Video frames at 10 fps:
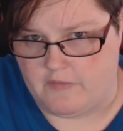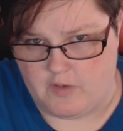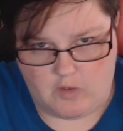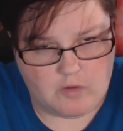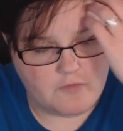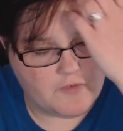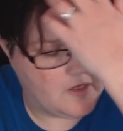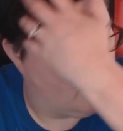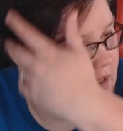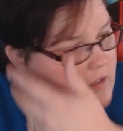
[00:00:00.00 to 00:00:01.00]
have a lot of
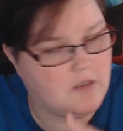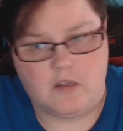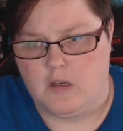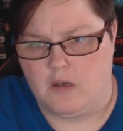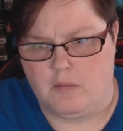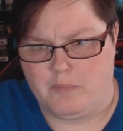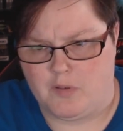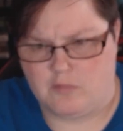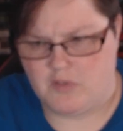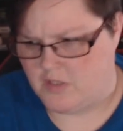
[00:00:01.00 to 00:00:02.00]
uh,
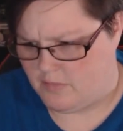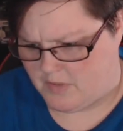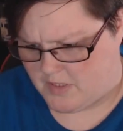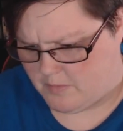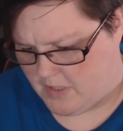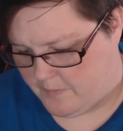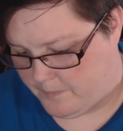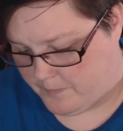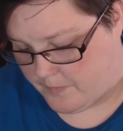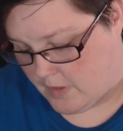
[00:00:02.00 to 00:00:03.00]
bottles, must admit.
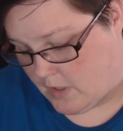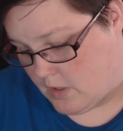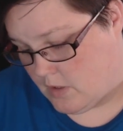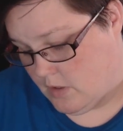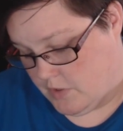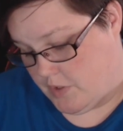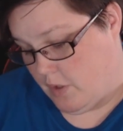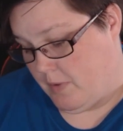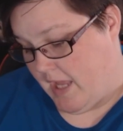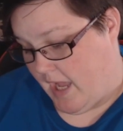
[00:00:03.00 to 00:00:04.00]

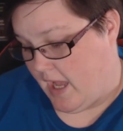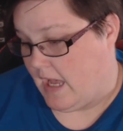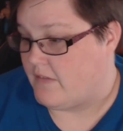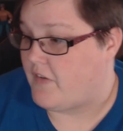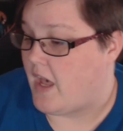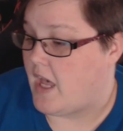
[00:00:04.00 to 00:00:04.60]
So we have